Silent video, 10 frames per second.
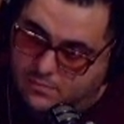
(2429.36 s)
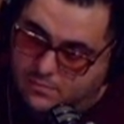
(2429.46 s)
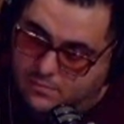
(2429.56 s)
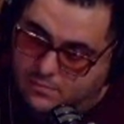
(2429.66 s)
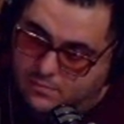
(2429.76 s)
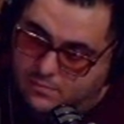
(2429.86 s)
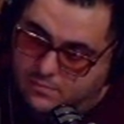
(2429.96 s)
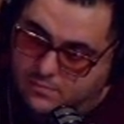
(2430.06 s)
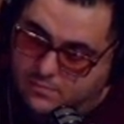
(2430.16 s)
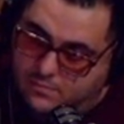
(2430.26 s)

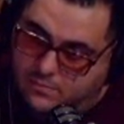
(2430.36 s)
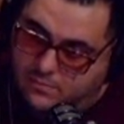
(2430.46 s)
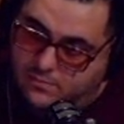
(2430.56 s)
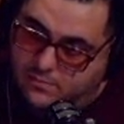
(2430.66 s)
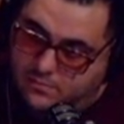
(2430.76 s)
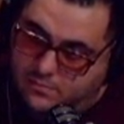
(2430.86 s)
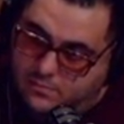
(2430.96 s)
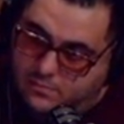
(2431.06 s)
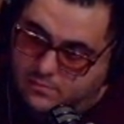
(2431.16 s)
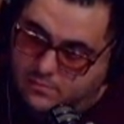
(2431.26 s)

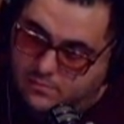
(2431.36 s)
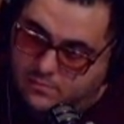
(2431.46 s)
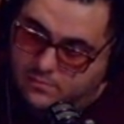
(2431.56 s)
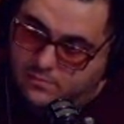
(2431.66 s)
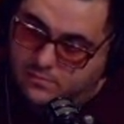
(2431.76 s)
(silent)